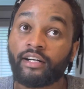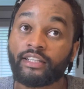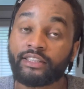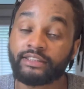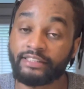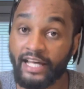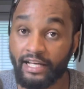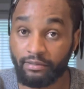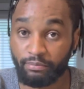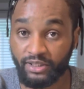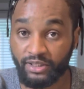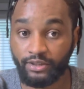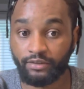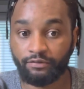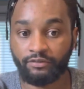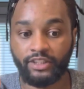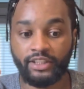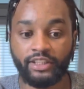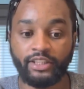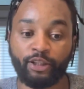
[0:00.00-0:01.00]
Tag me in your
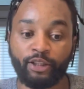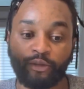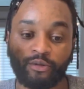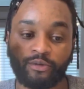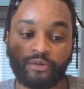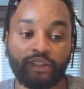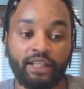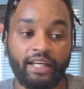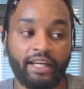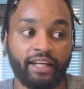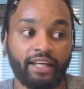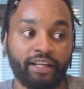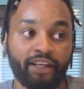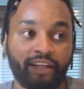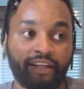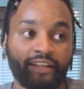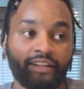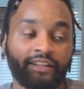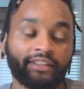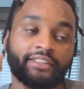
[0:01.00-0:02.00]
videos
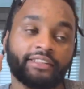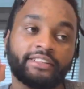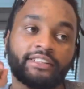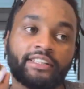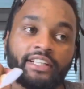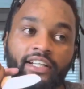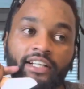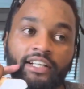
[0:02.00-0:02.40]
and